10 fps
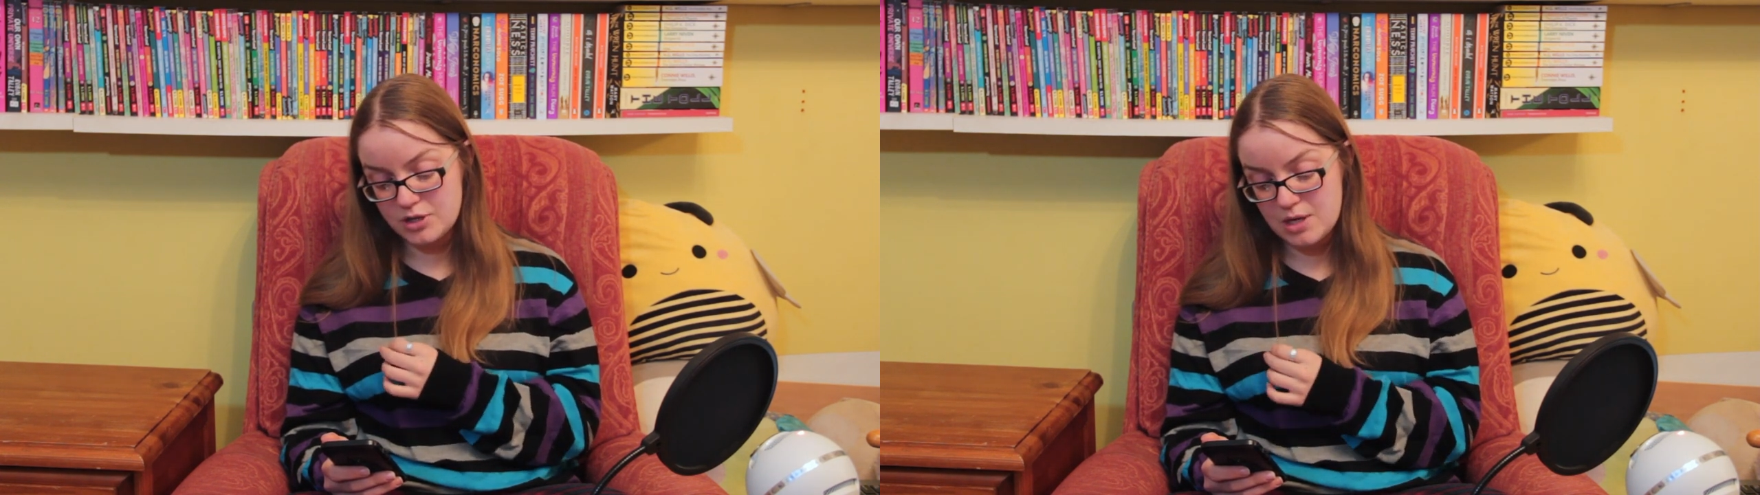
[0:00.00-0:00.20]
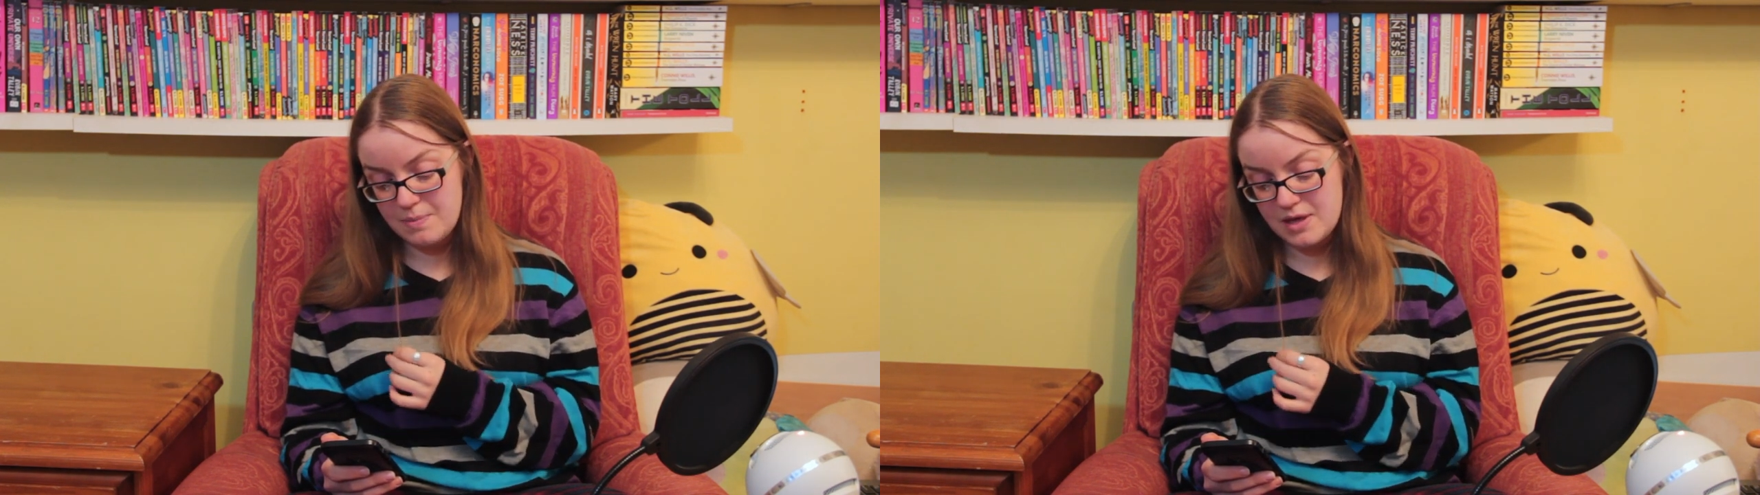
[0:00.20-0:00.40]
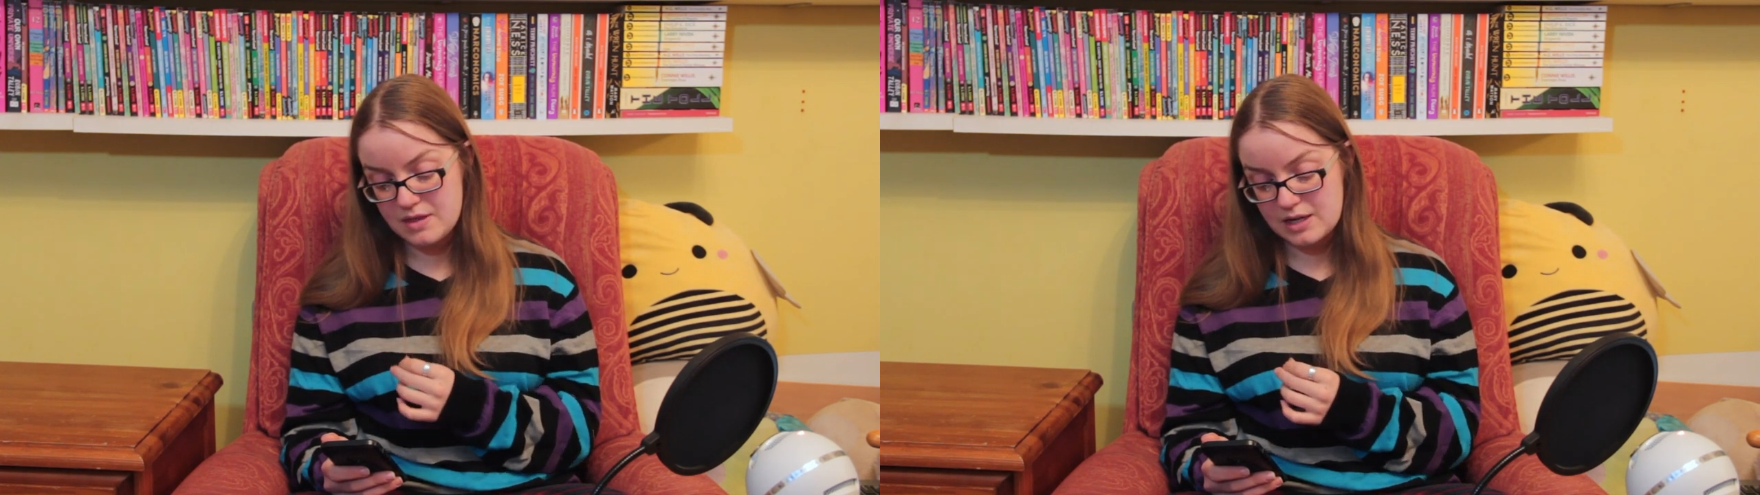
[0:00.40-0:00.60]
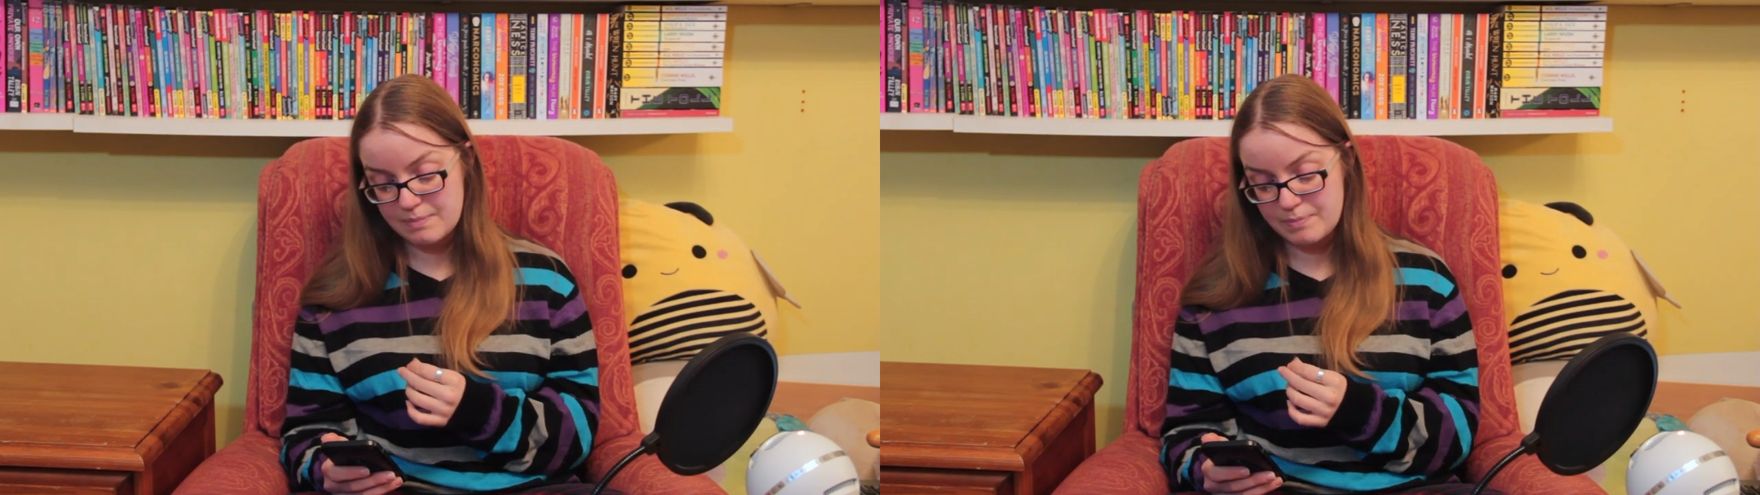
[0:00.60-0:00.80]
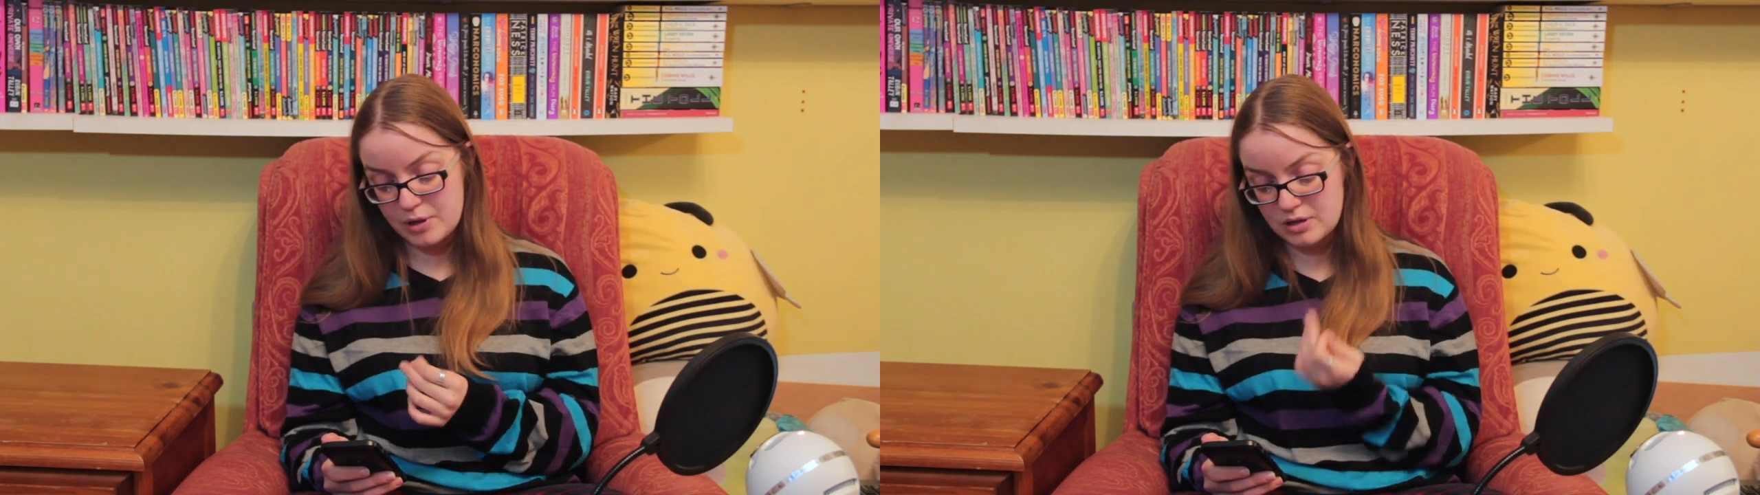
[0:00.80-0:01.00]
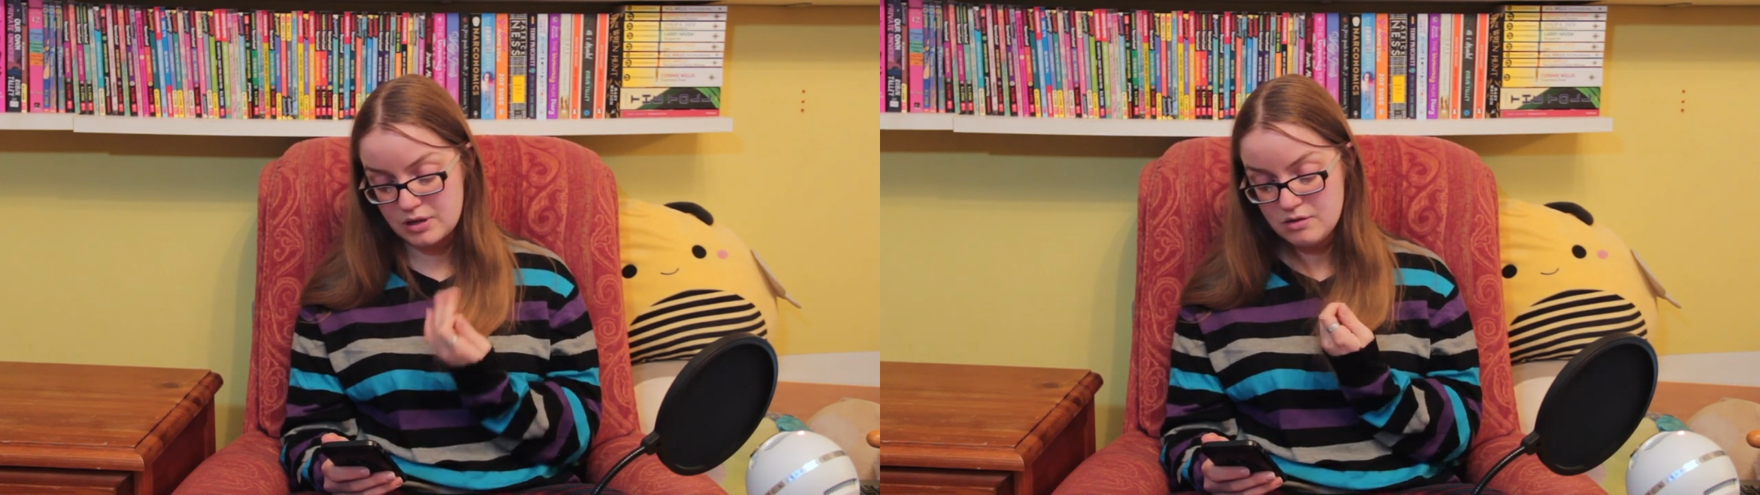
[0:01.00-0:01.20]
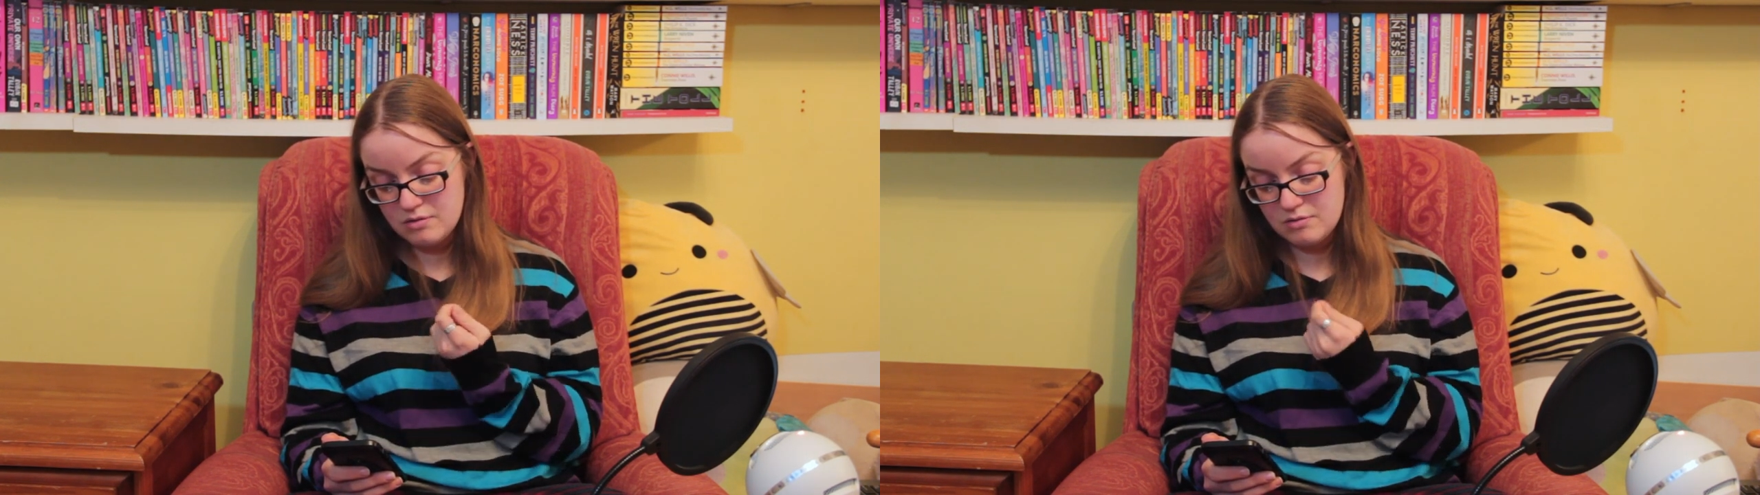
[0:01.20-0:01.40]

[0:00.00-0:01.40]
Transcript: ship in the bottle